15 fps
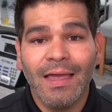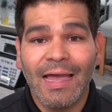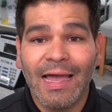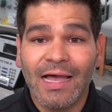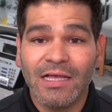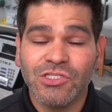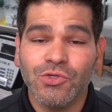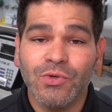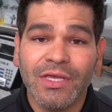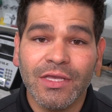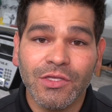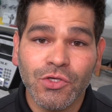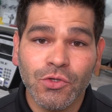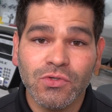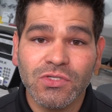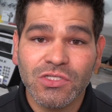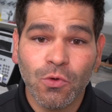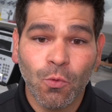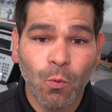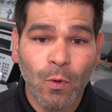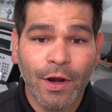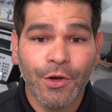As you get used to
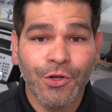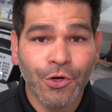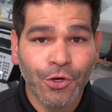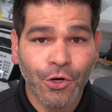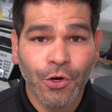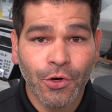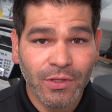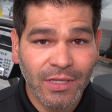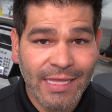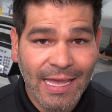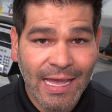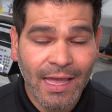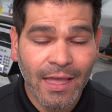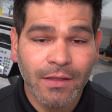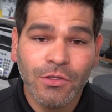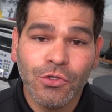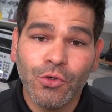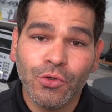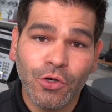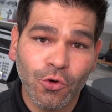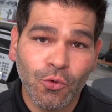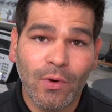where you're currently at, you
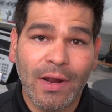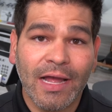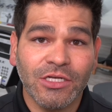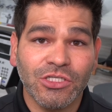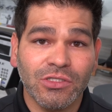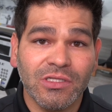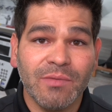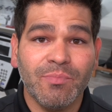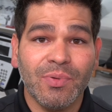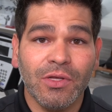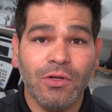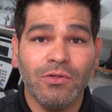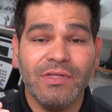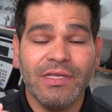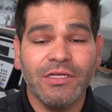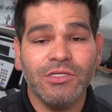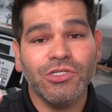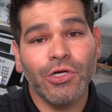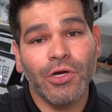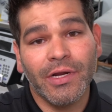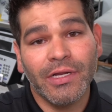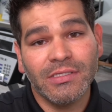can gradually build the
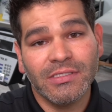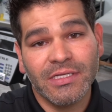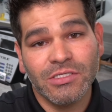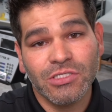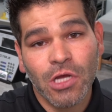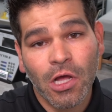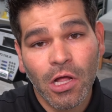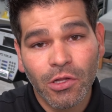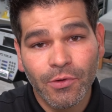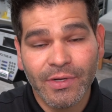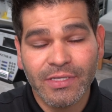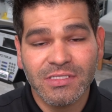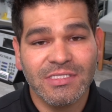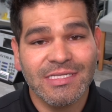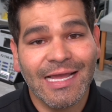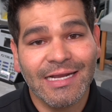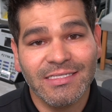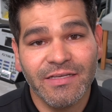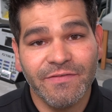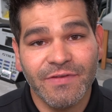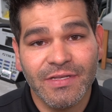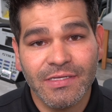endurance and tolerance to
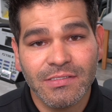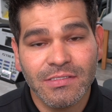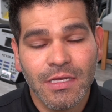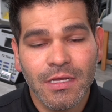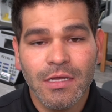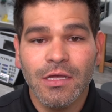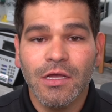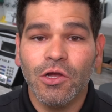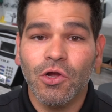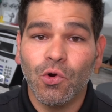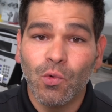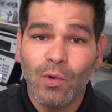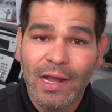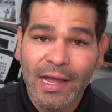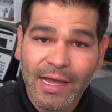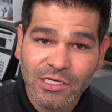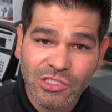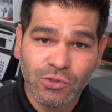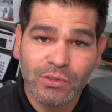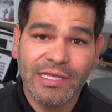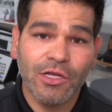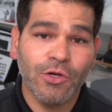activities,
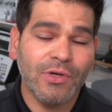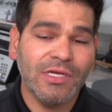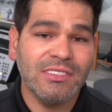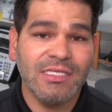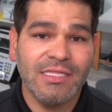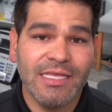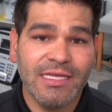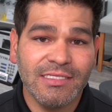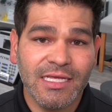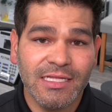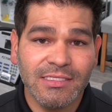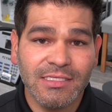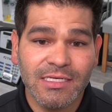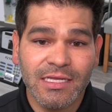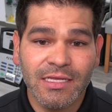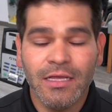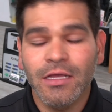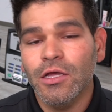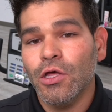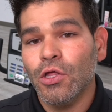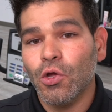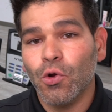gradually increasing the intensity,
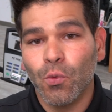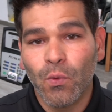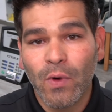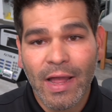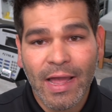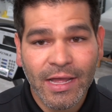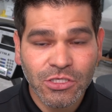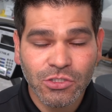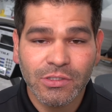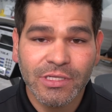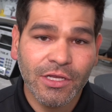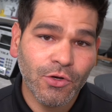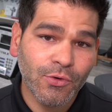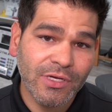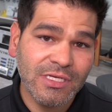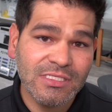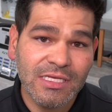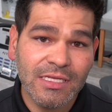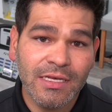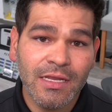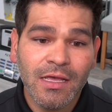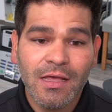gradually
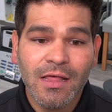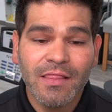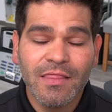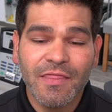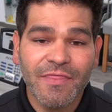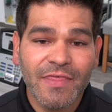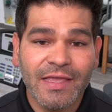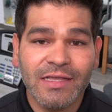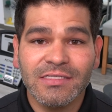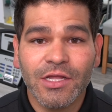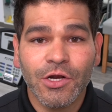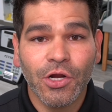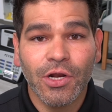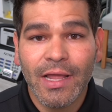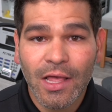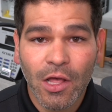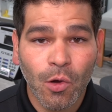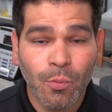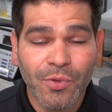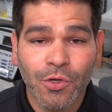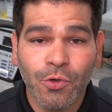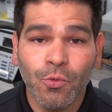increasing the things that are gonna
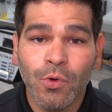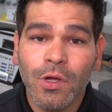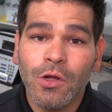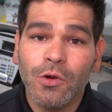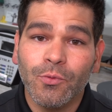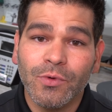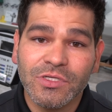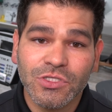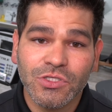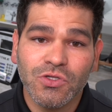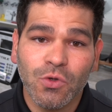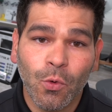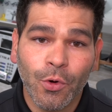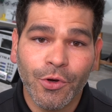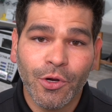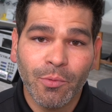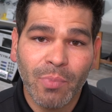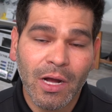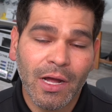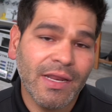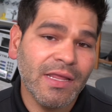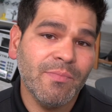help you restore your
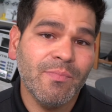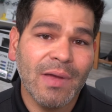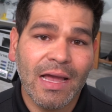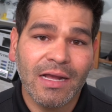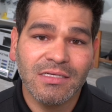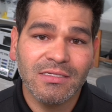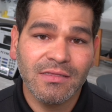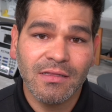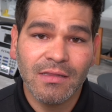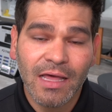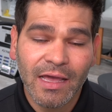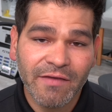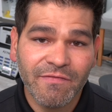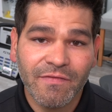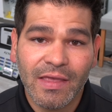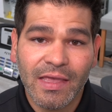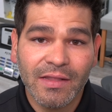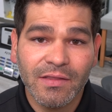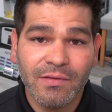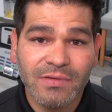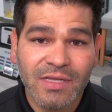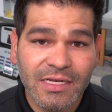body back to the life
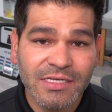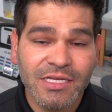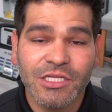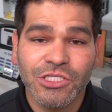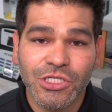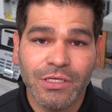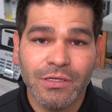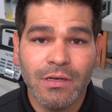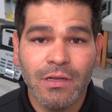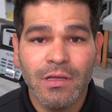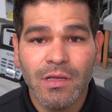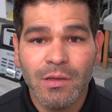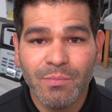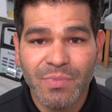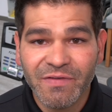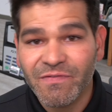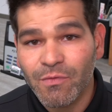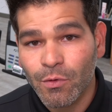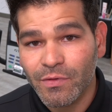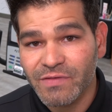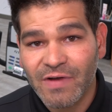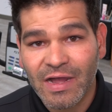and the condition
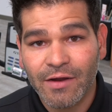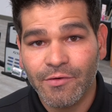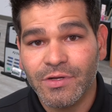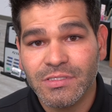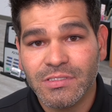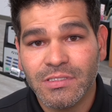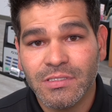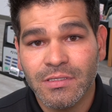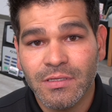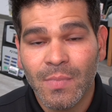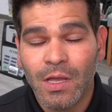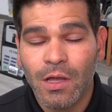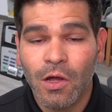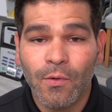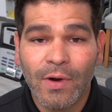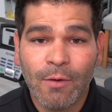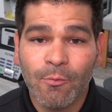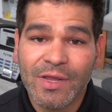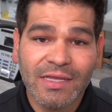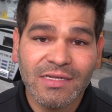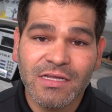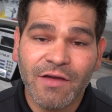before the virus. All right,
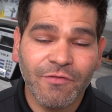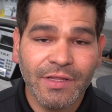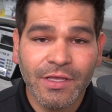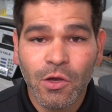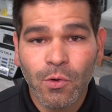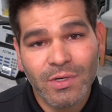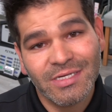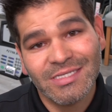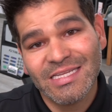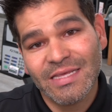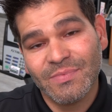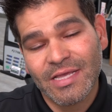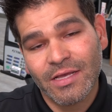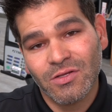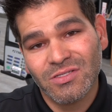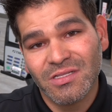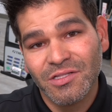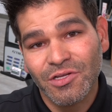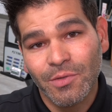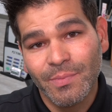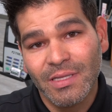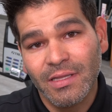we can definitely go into details a
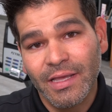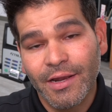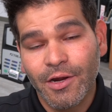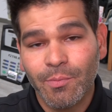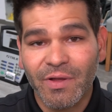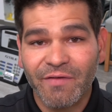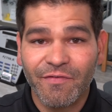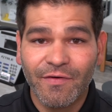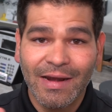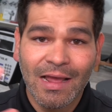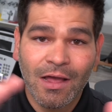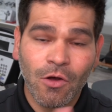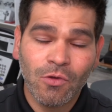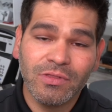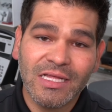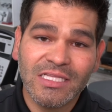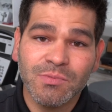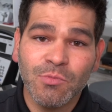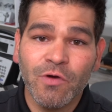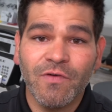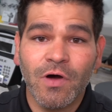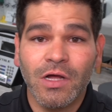little bit later, but for now, let's
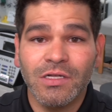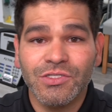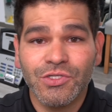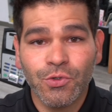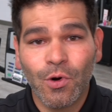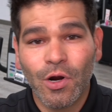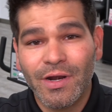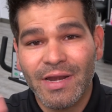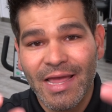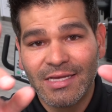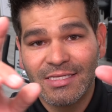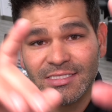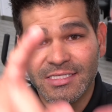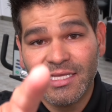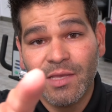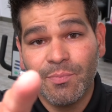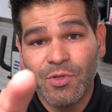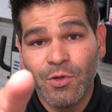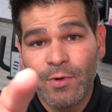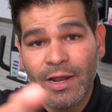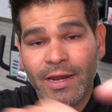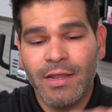move on to our next tip.
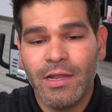You ready?